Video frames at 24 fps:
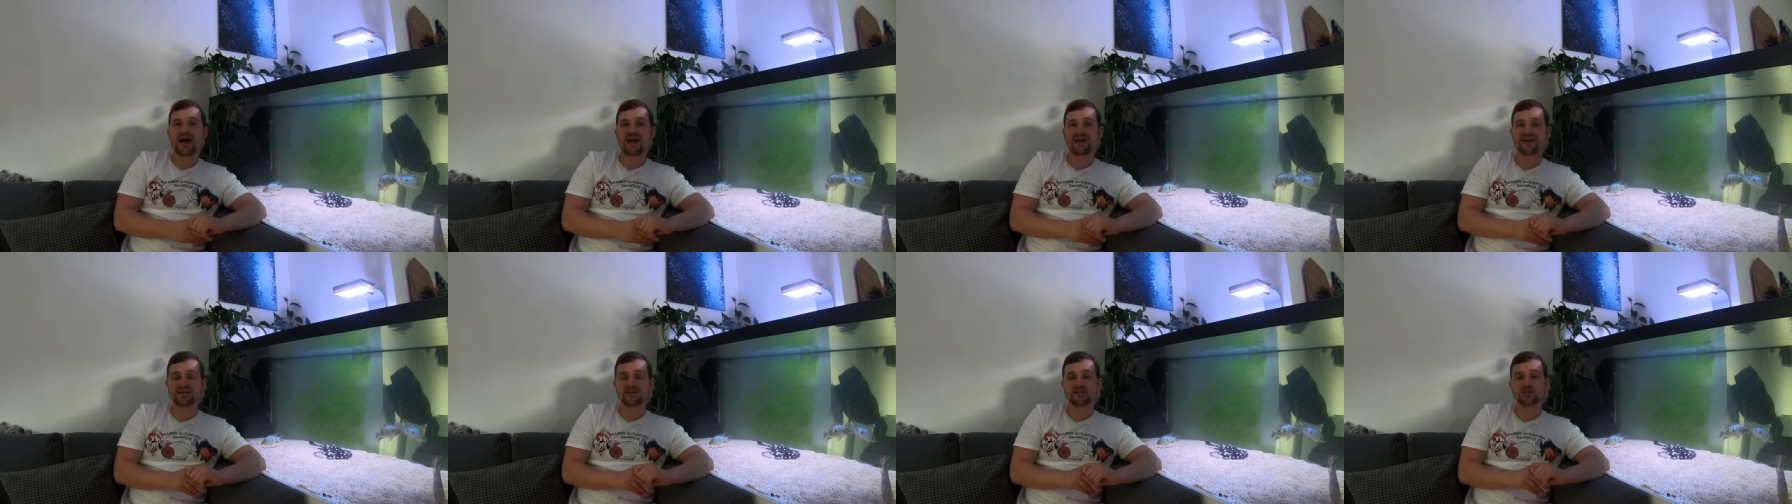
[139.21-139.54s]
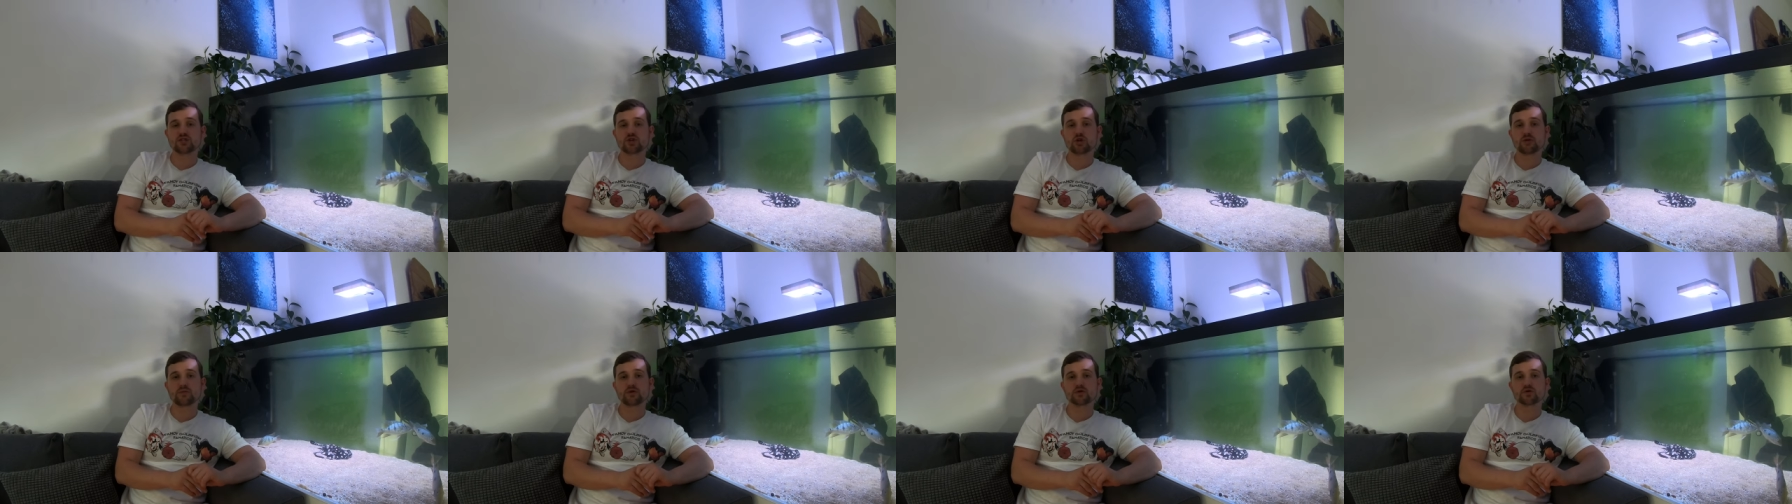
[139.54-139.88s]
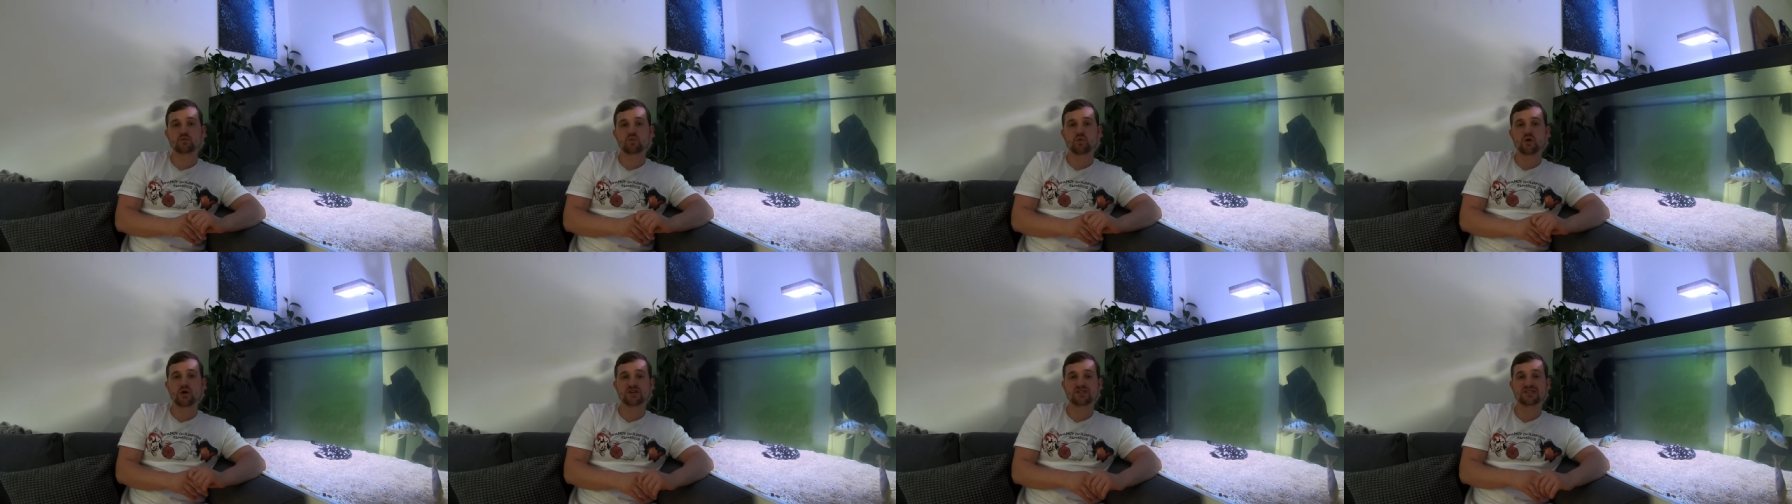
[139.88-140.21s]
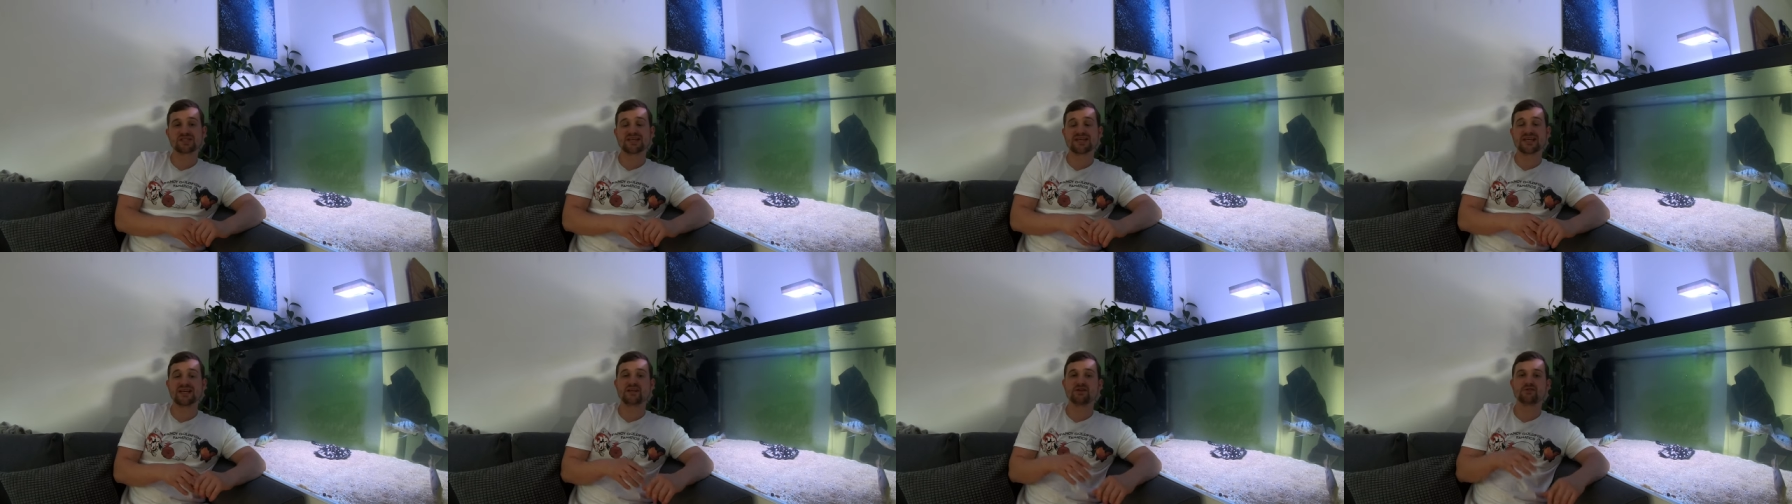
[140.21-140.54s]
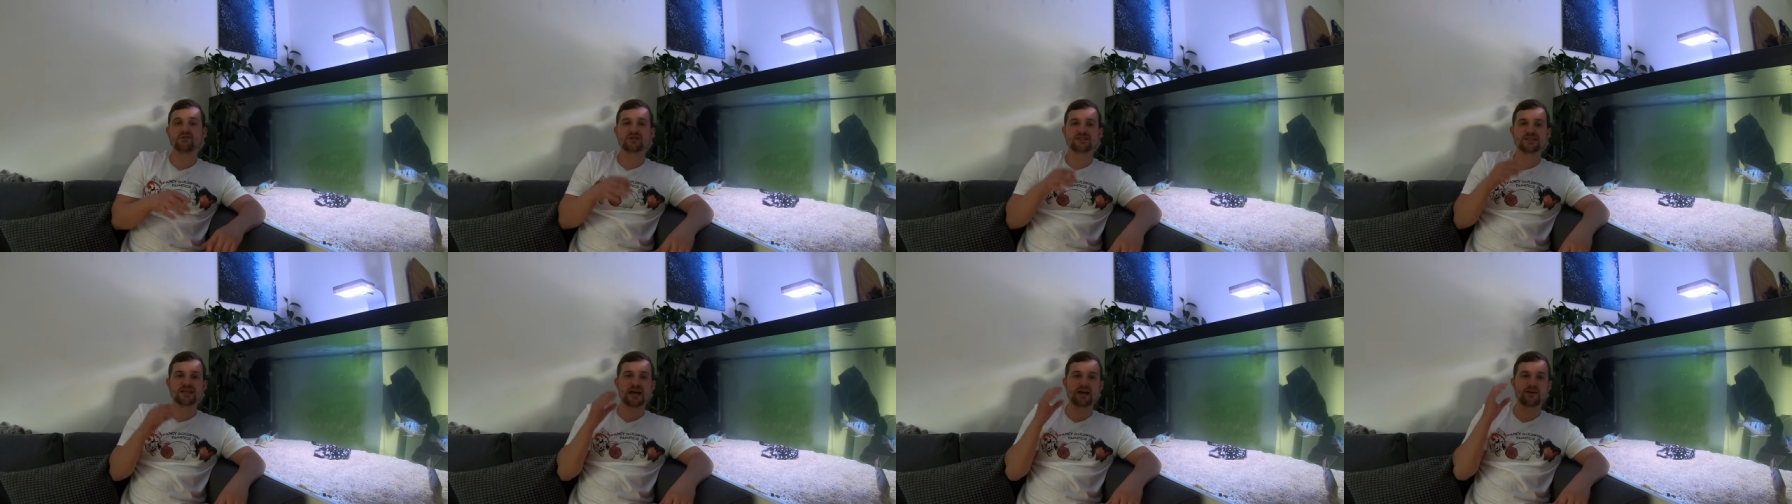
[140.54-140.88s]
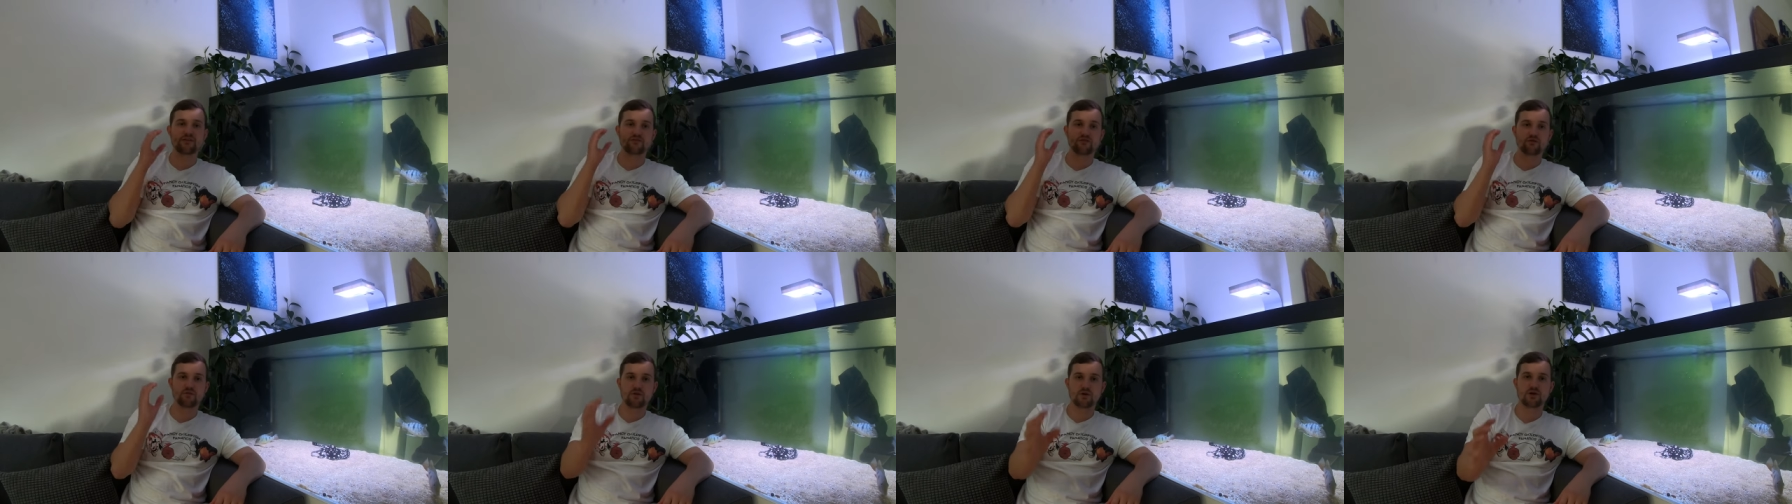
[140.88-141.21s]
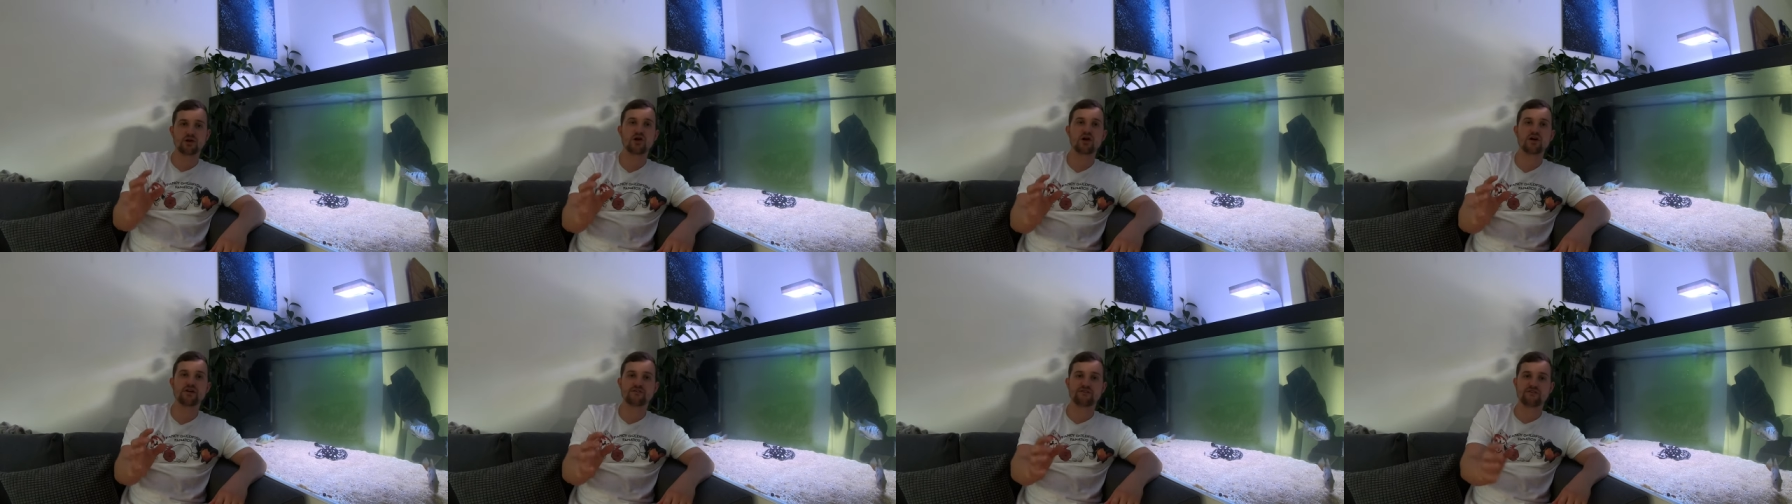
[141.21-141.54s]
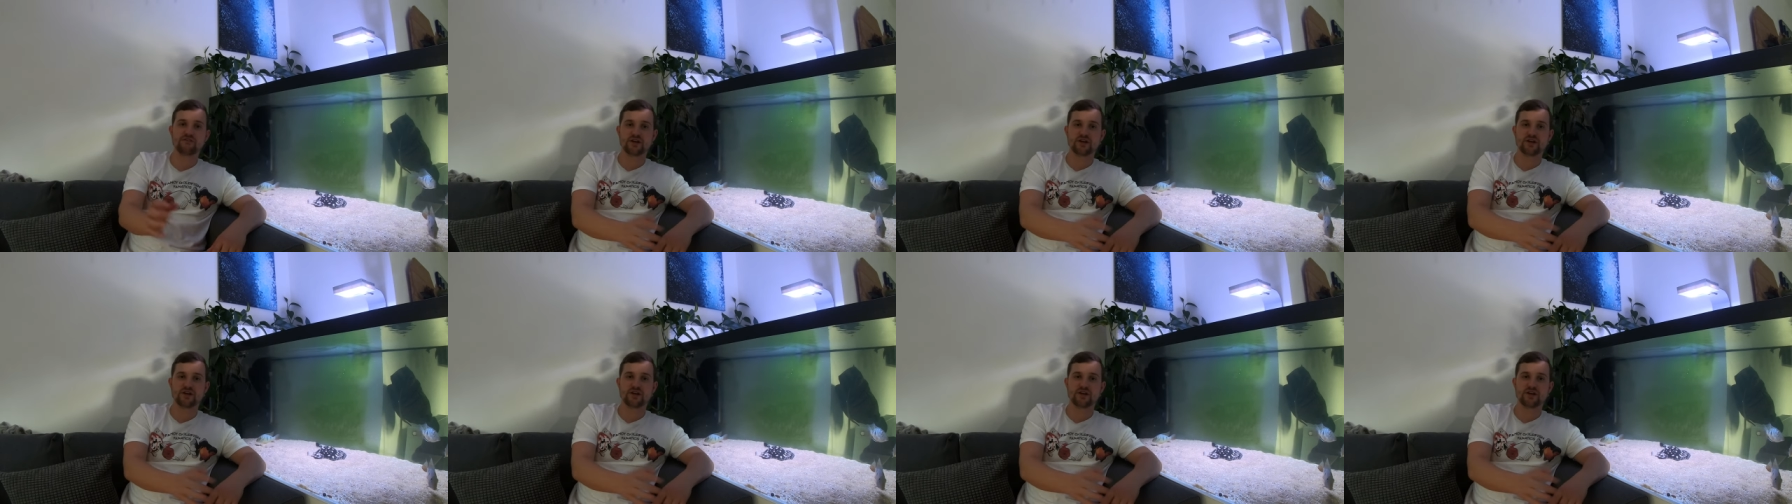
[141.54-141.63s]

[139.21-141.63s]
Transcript: and it's so much worse to heat your tank from a light